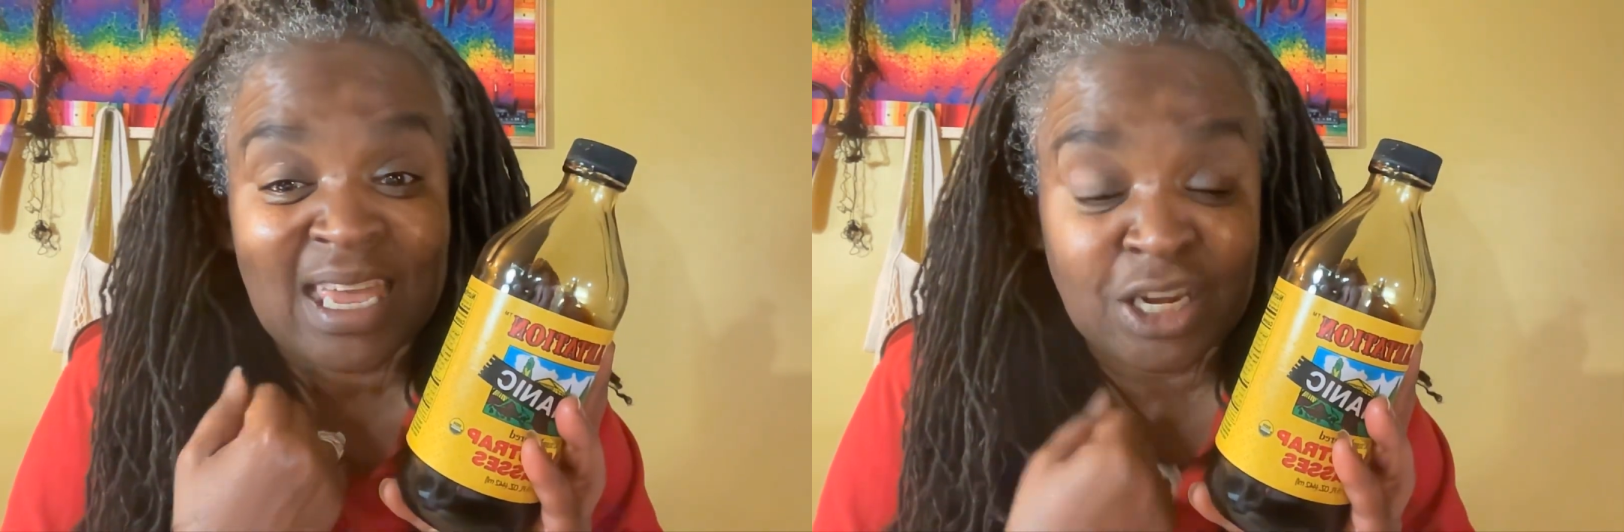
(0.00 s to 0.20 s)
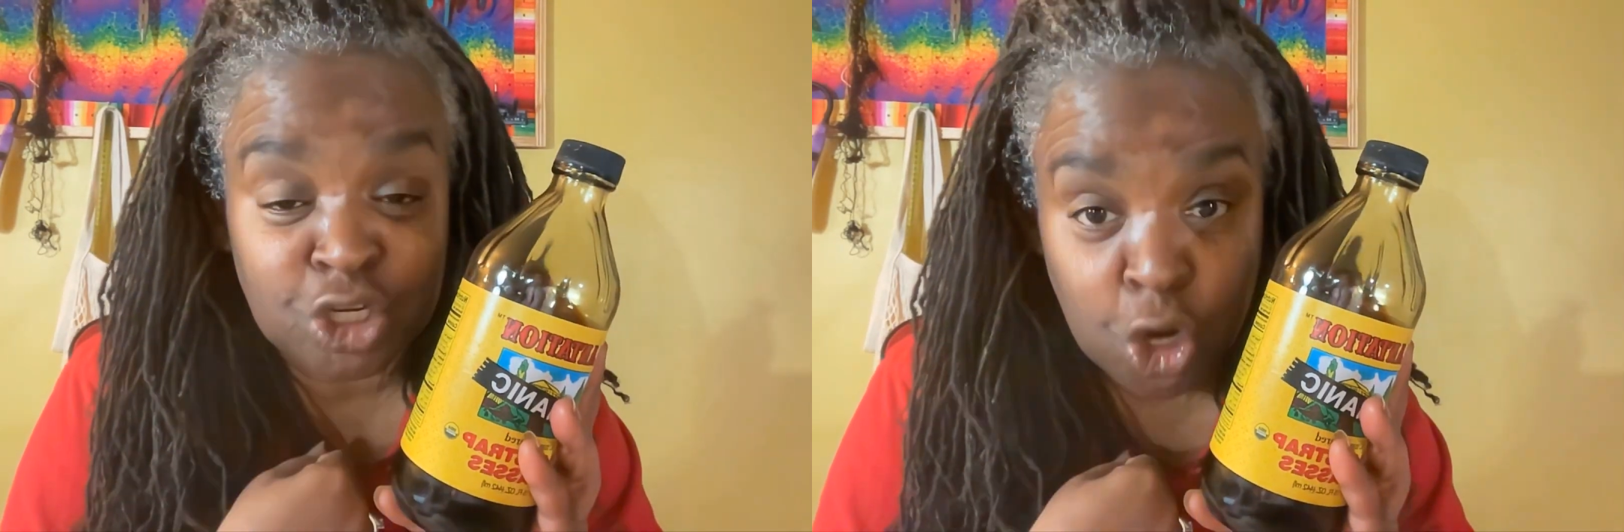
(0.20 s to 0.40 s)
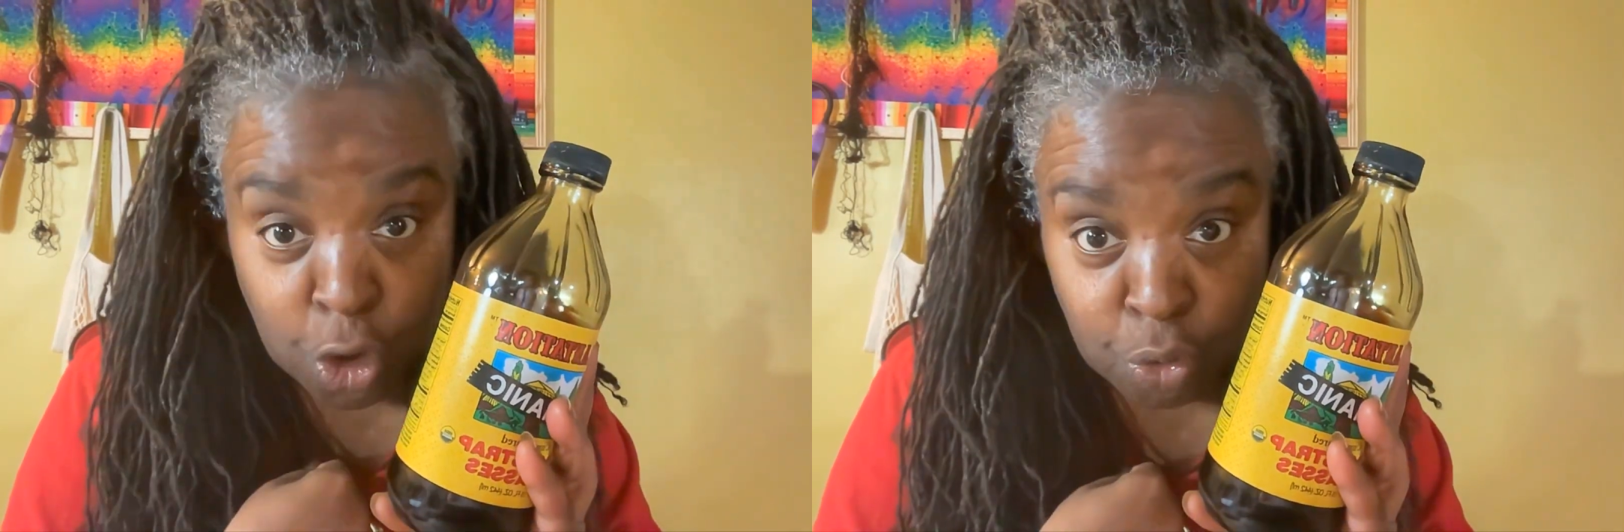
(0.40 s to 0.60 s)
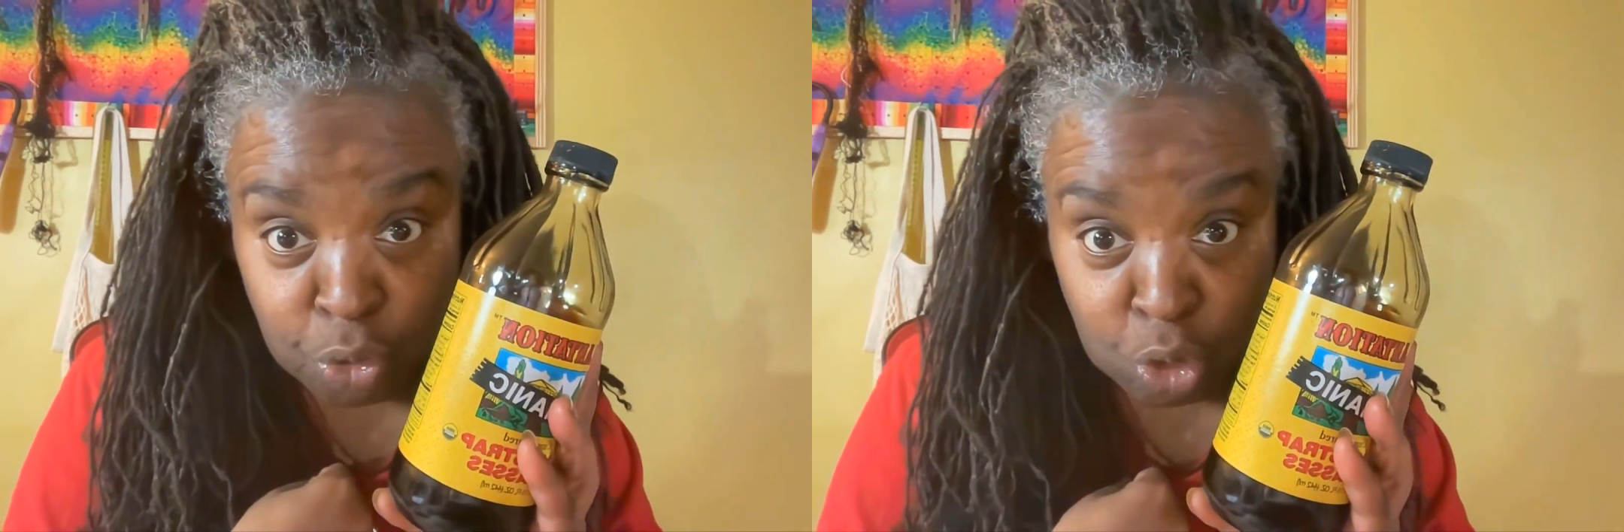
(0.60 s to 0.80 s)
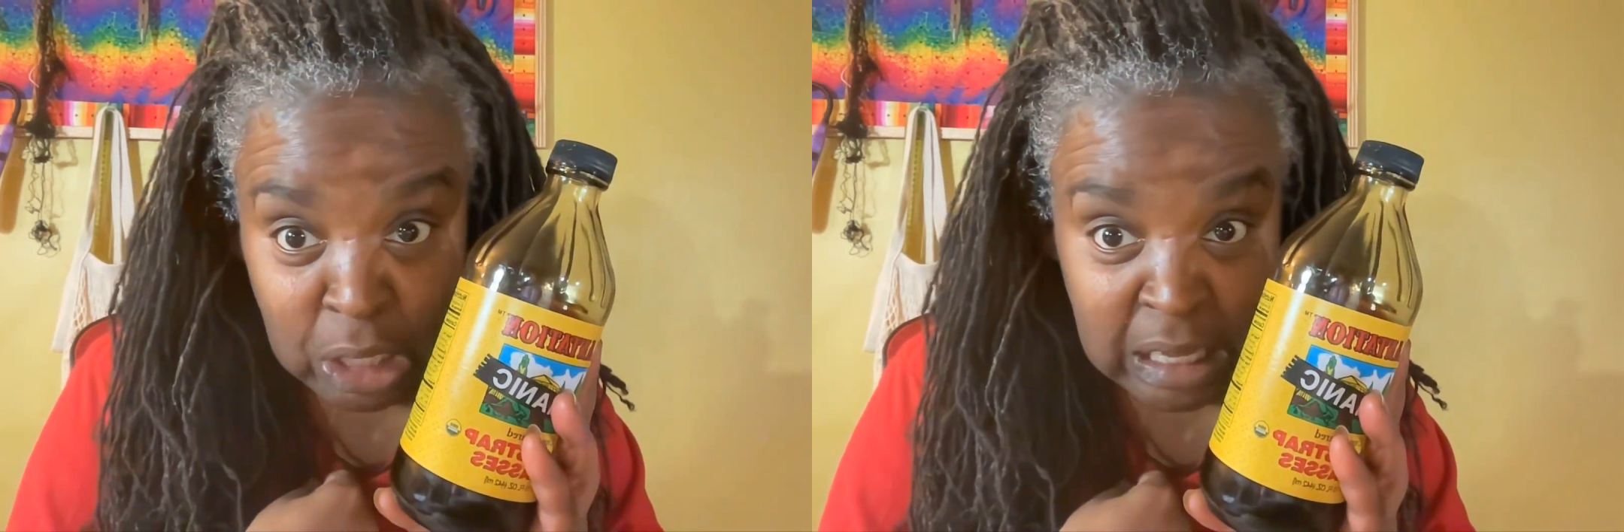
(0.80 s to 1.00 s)

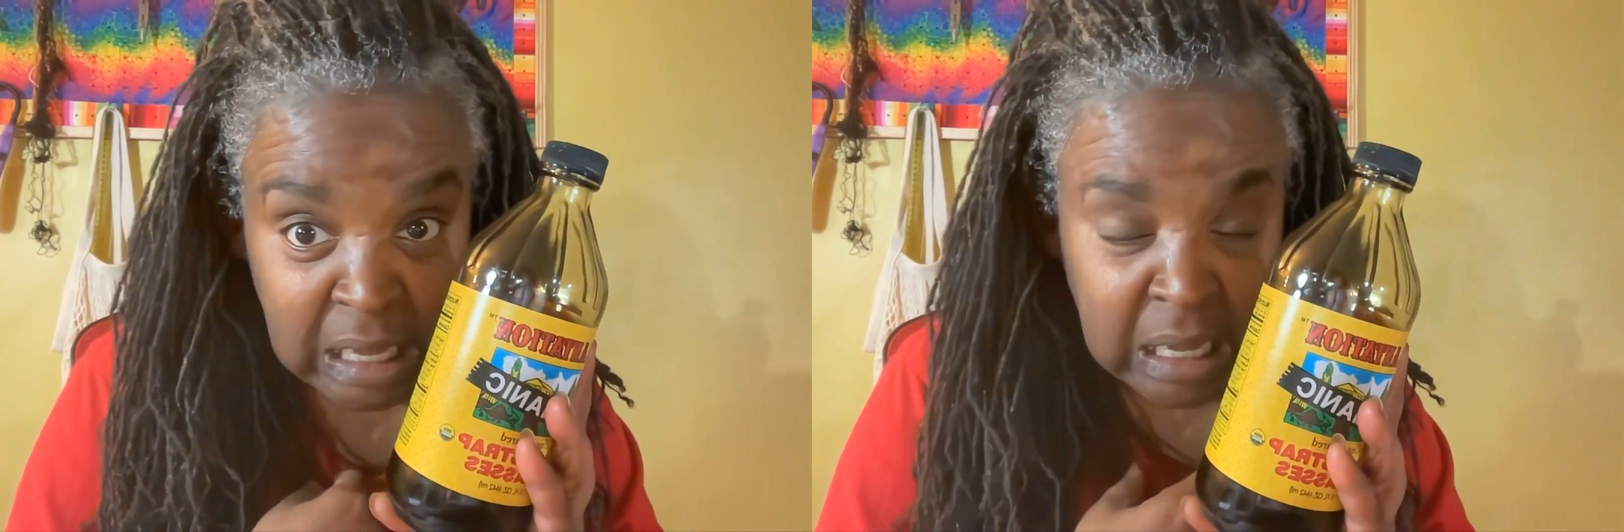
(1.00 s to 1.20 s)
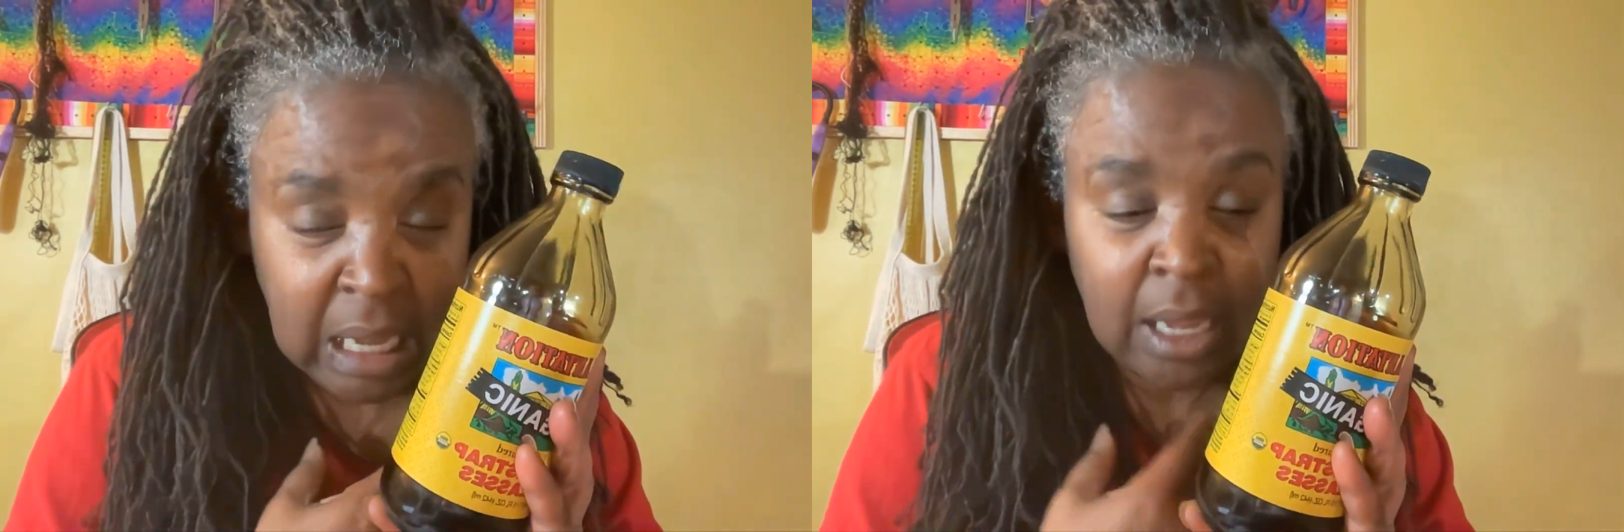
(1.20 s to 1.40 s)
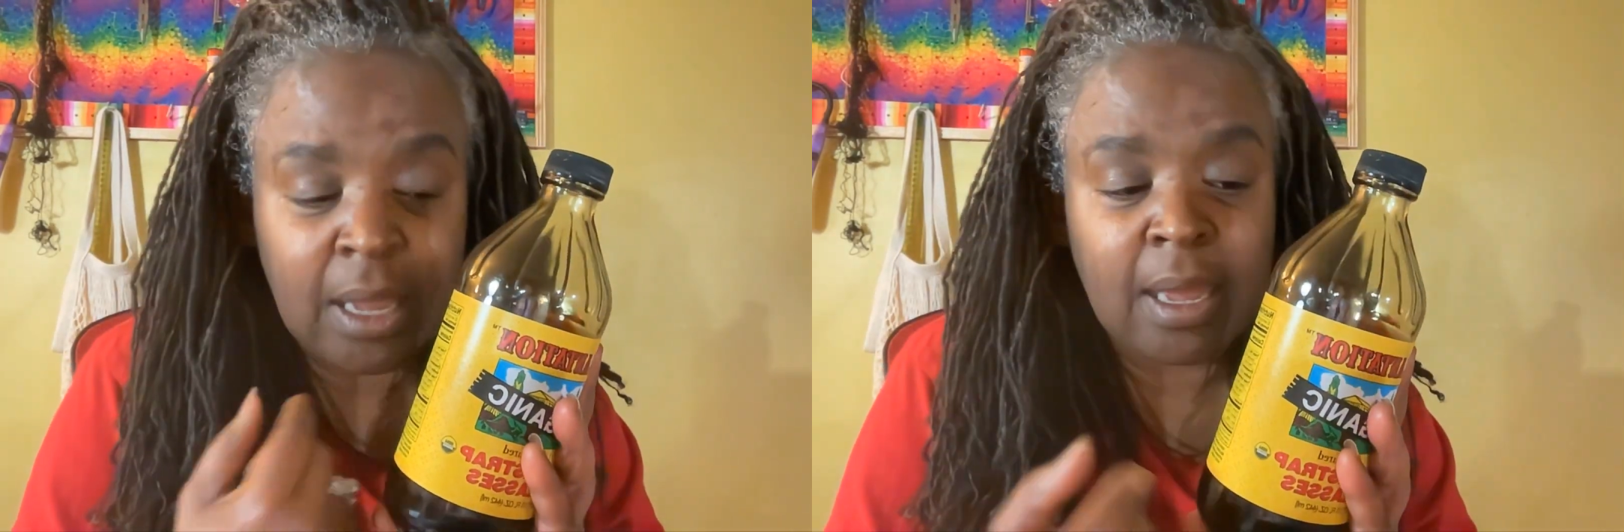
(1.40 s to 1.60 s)
internally,